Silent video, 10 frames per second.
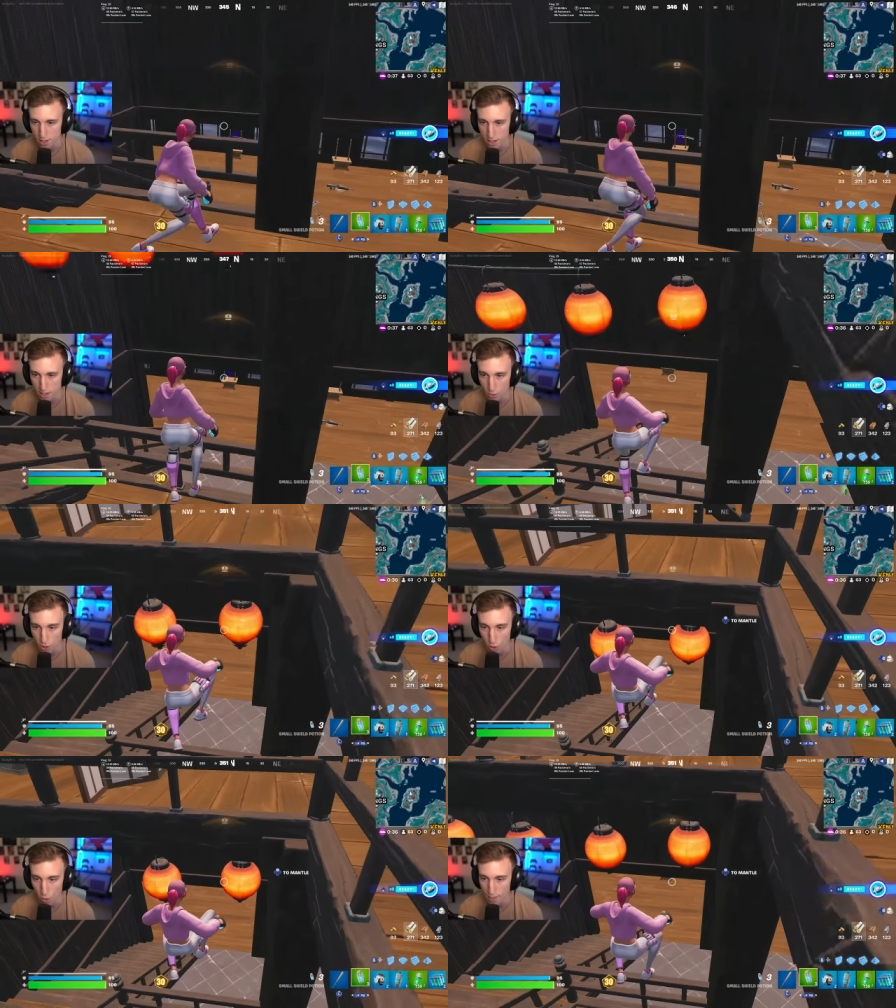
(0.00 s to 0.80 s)
I think I hear
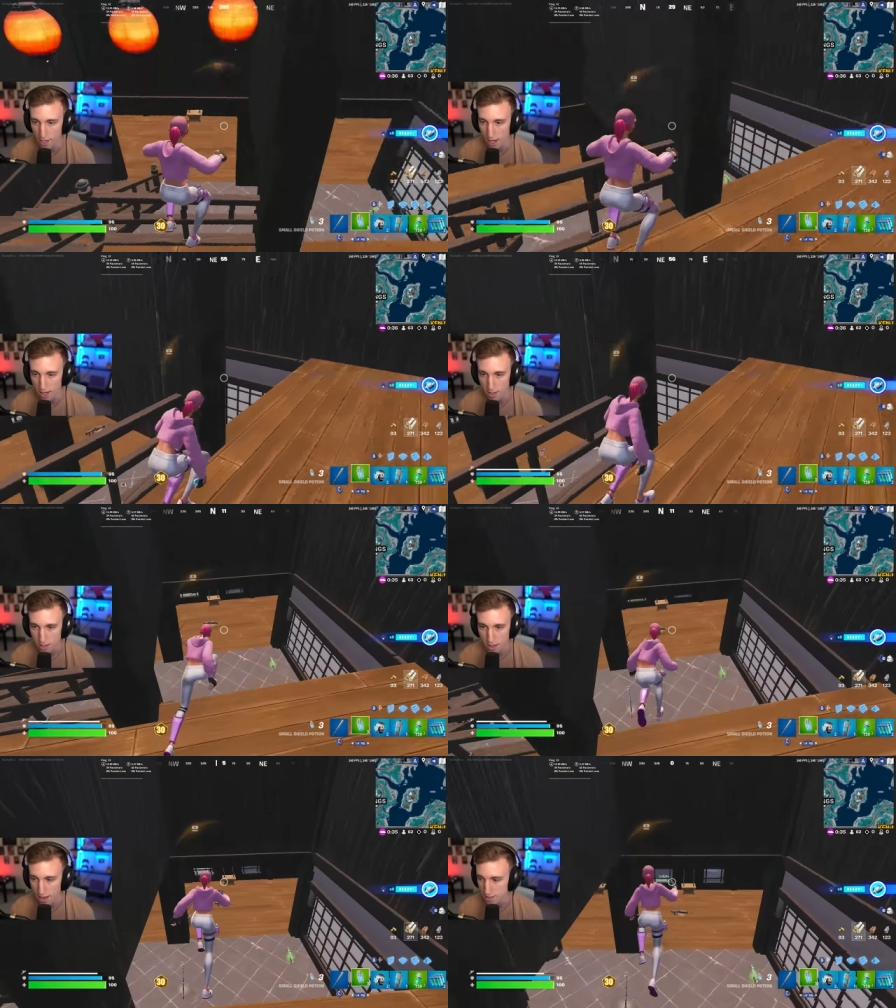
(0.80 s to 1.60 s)
one. Oh my God.
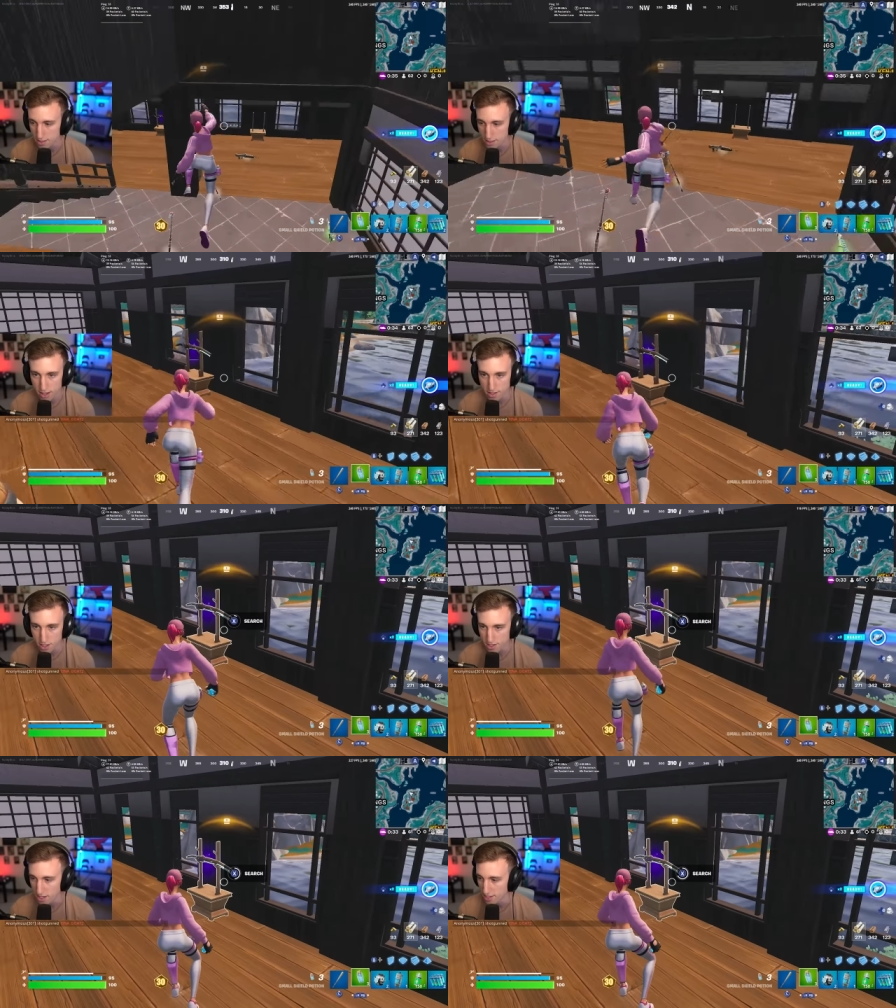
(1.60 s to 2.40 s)
Yes. Yes,
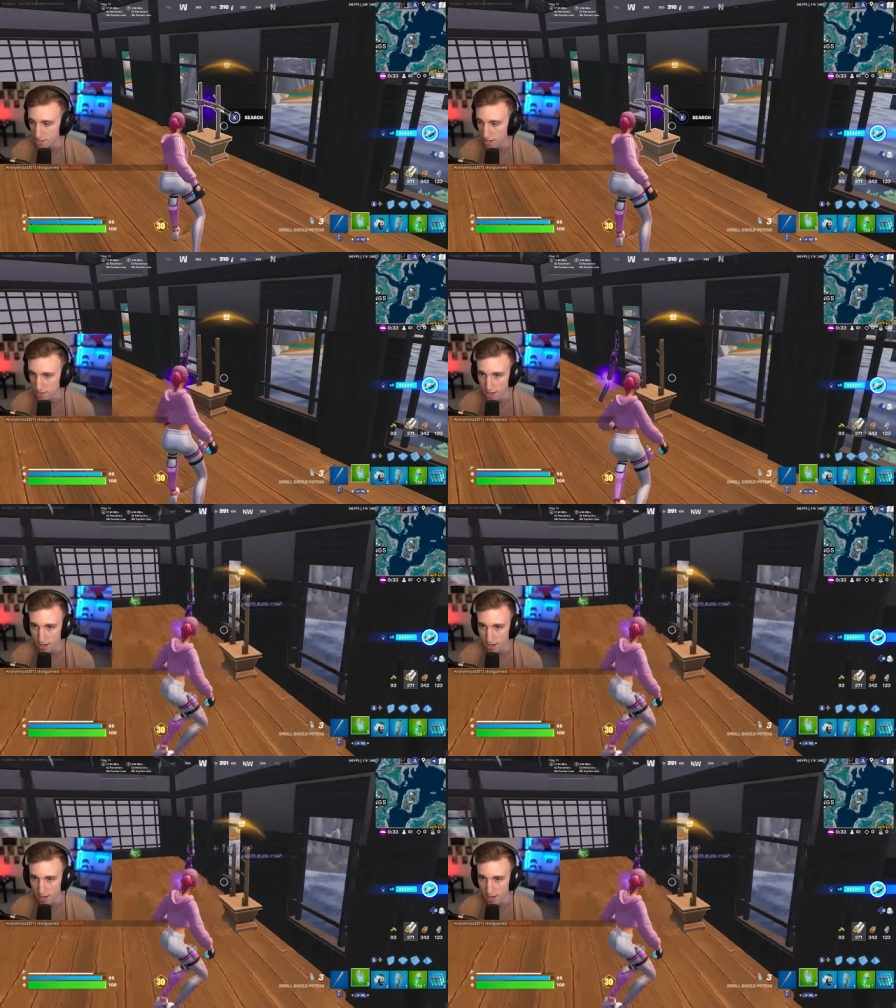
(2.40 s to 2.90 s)
yes, yes, yes,